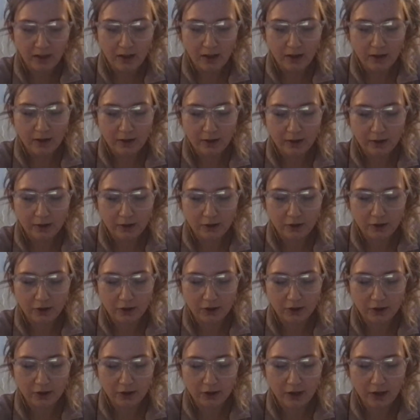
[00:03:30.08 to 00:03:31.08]
Then it
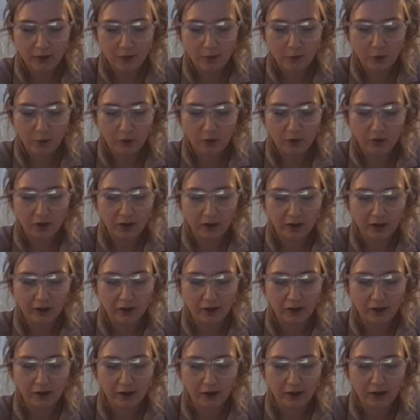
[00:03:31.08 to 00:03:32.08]
turned and moved in a
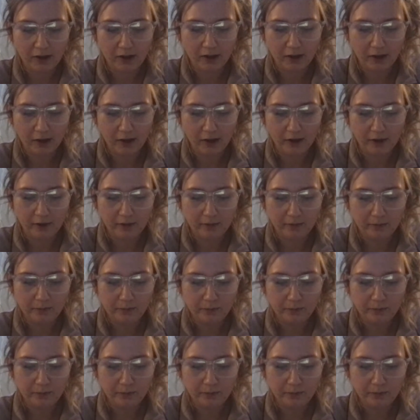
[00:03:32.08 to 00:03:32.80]
straight line again.